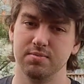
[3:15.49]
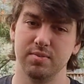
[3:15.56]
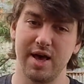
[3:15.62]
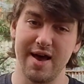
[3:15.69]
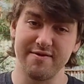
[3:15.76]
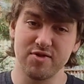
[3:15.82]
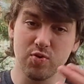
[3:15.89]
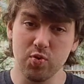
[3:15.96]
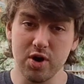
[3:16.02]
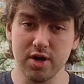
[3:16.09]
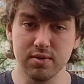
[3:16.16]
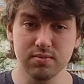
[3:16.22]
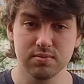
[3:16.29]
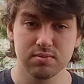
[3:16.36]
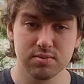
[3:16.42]

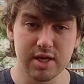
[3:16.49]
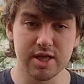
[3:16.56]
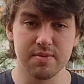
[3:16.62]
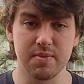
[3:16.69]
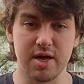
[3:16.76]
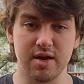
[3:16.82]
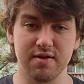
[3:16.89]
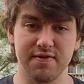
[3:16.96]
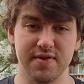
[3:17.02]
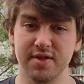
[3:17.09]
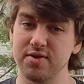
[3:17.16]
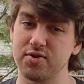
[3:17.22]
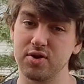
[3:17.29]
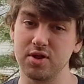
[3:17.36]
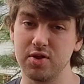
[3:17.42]
everyone in the meeting feel
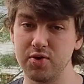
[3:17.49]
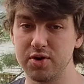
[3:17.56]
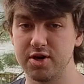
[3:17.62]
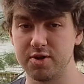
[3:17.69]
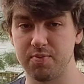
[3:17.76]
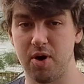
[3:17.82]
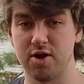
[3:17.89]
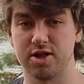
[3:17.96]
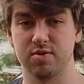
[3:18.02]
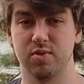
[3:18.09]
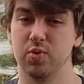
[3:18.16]
as included as possible,